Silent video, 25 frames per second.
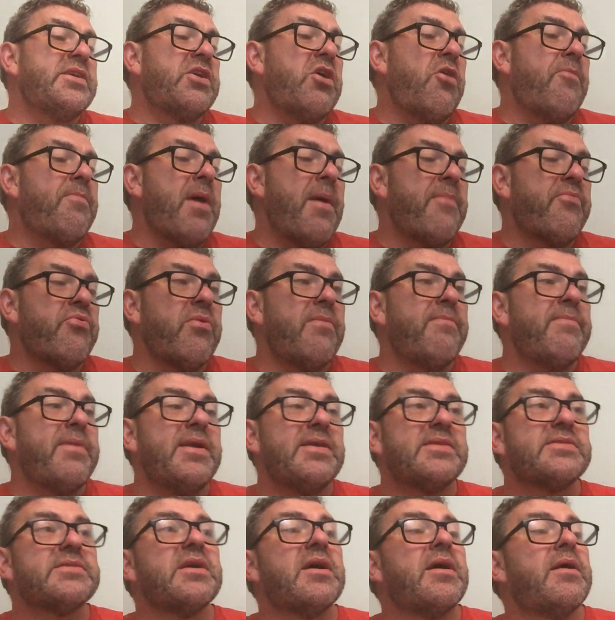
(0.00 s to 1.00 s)
no pepper in
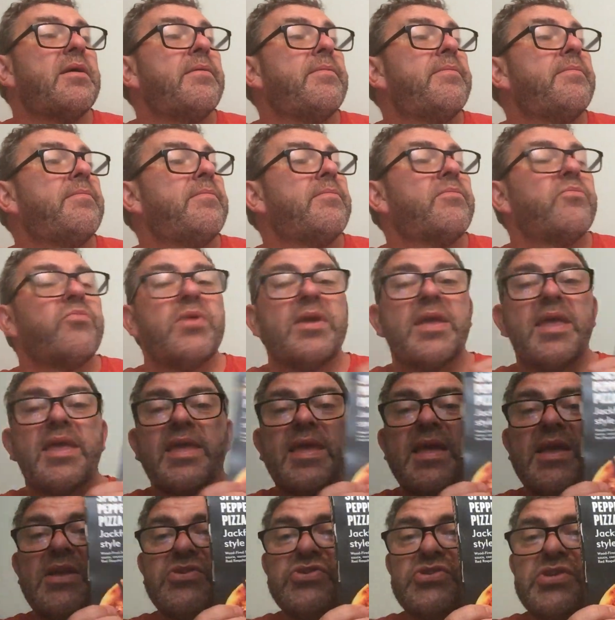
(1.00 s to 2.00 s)
pizza. Wicked
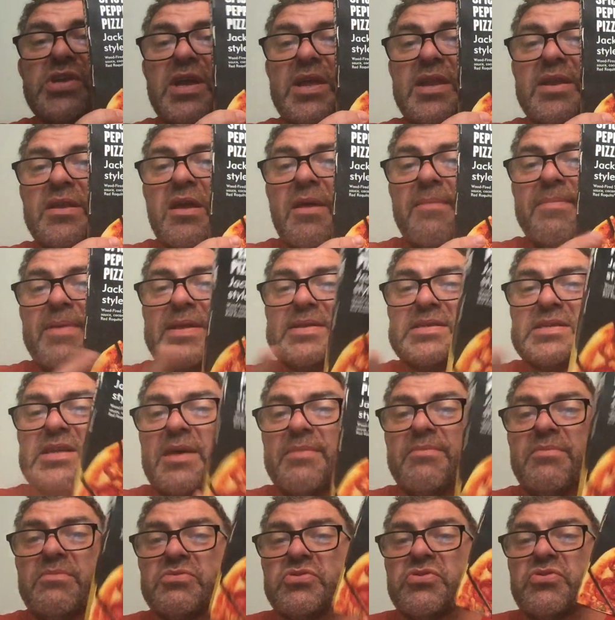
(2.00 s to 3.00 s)
Kitchen, I picked it
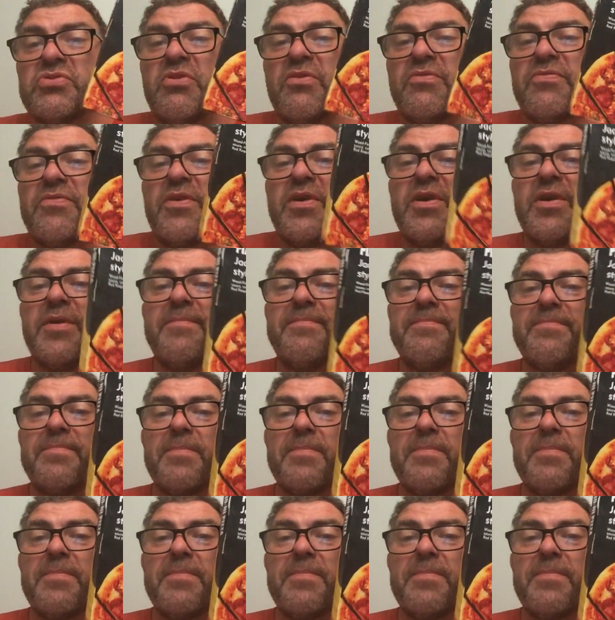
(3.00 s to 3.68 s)
up, it was on offer.